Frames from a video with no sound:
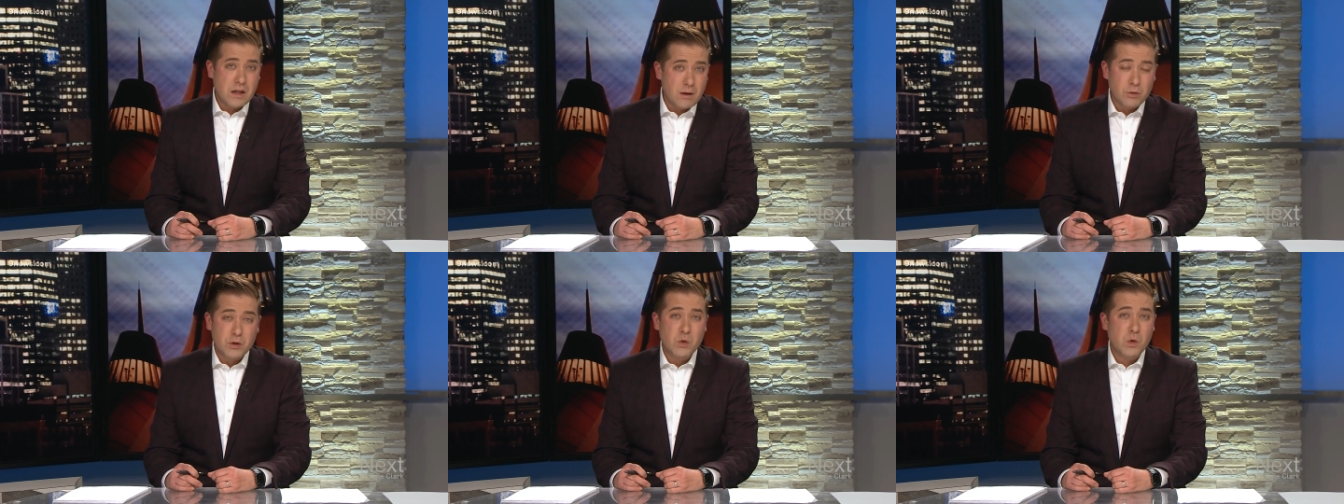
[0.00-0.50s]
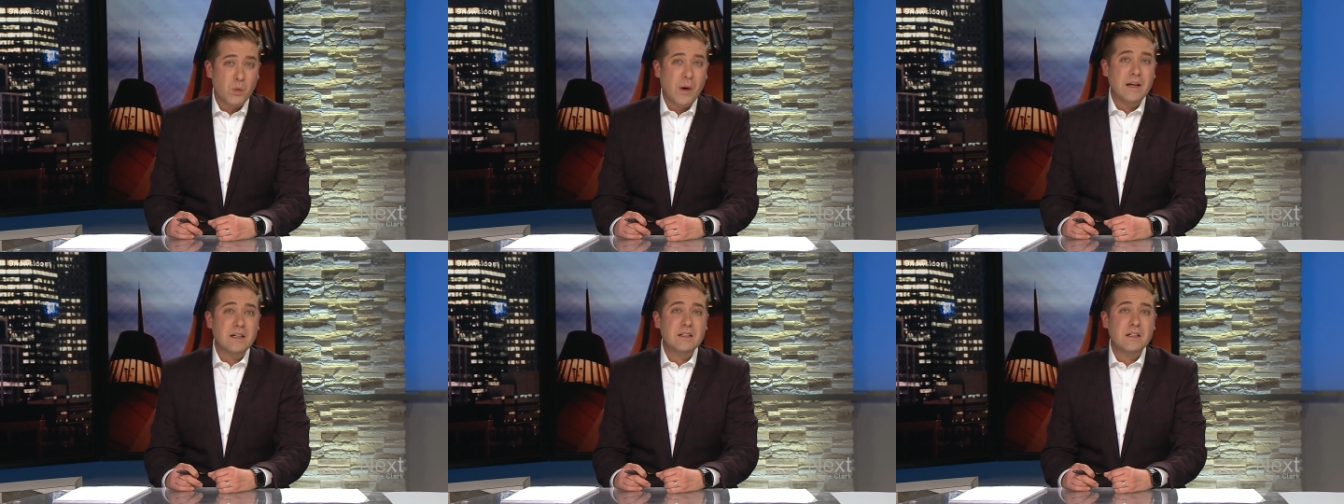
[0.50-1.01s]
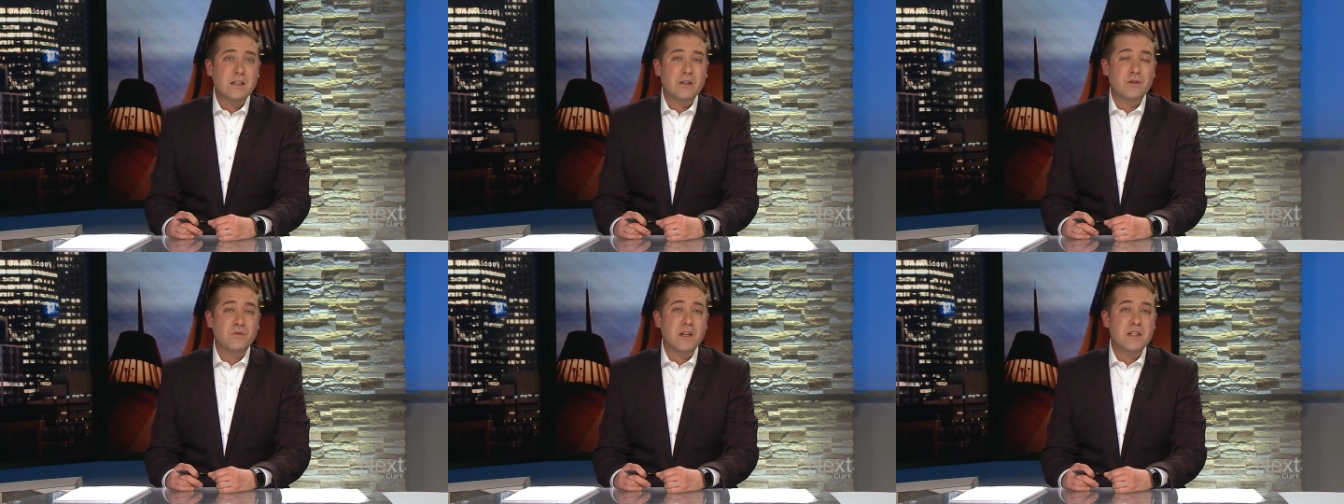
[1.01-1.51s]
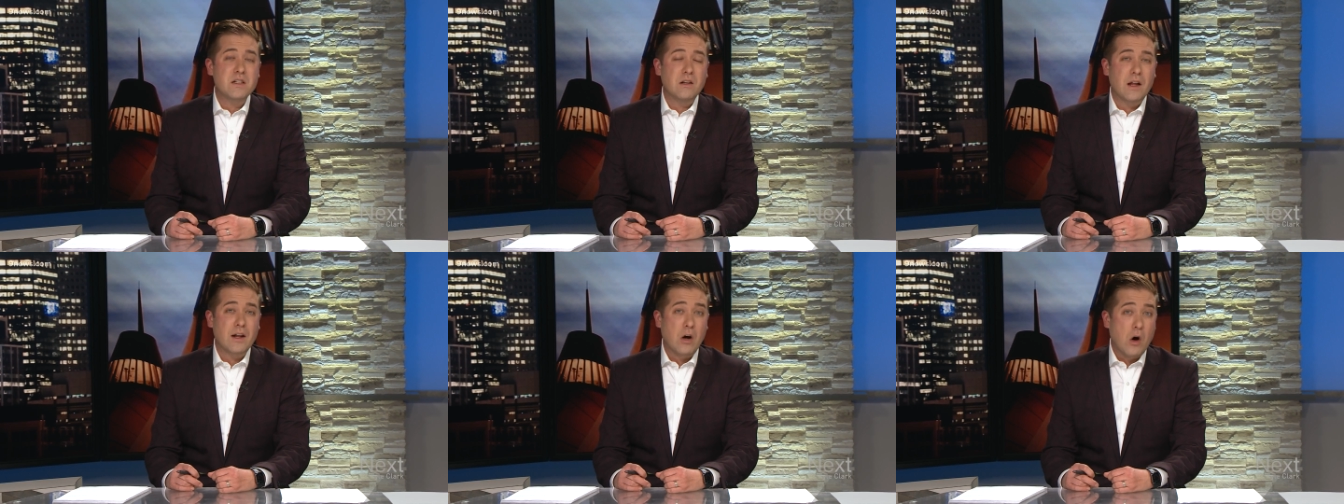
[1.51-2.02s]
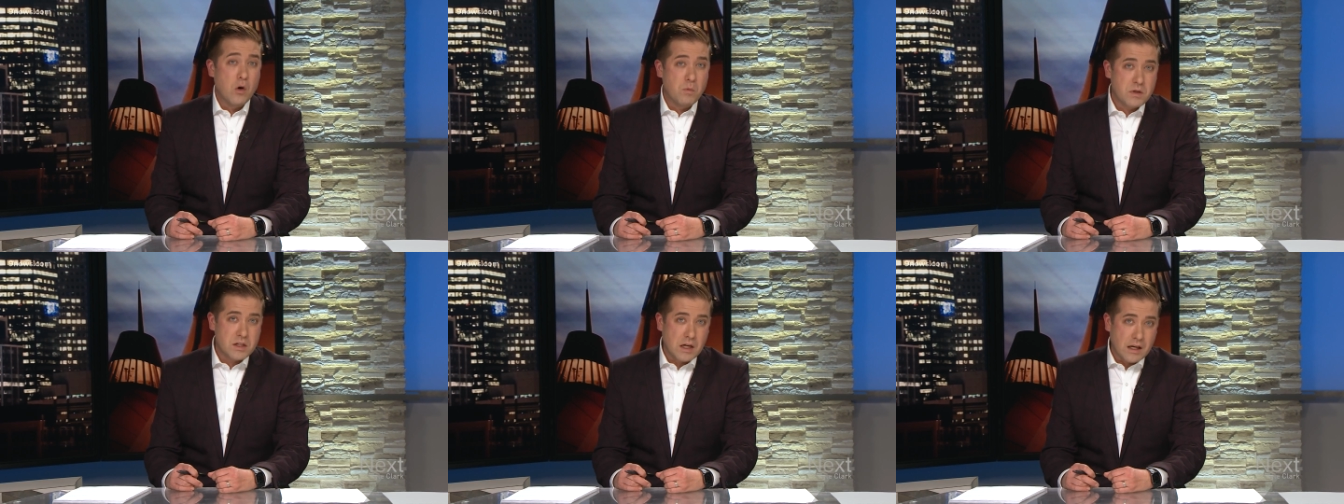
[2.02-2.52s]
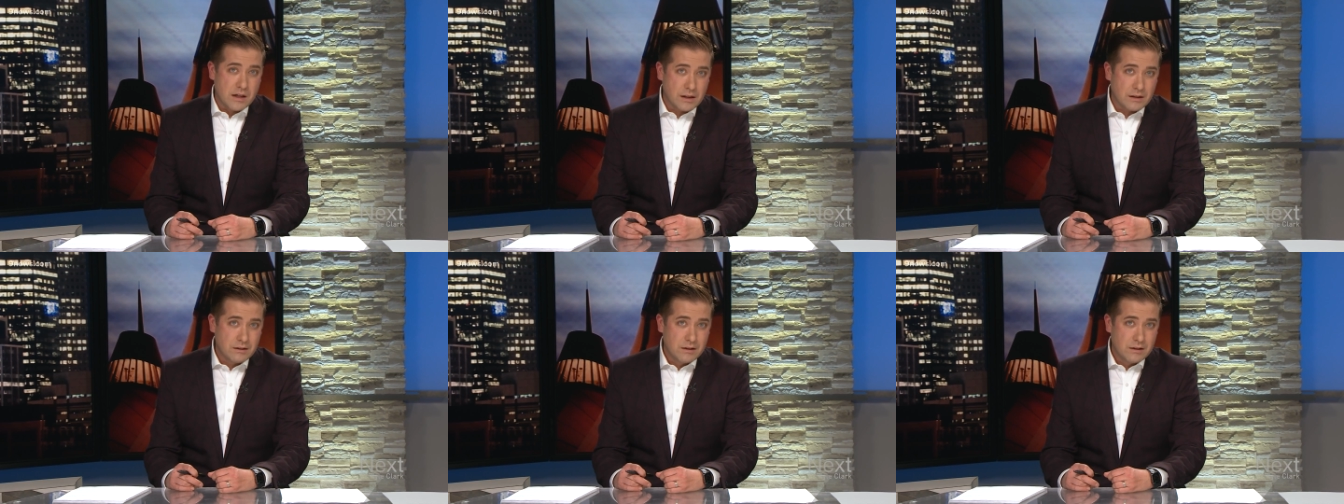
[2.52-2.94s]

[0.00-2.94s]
neighbors who were waiting to hear if they still had a home standing.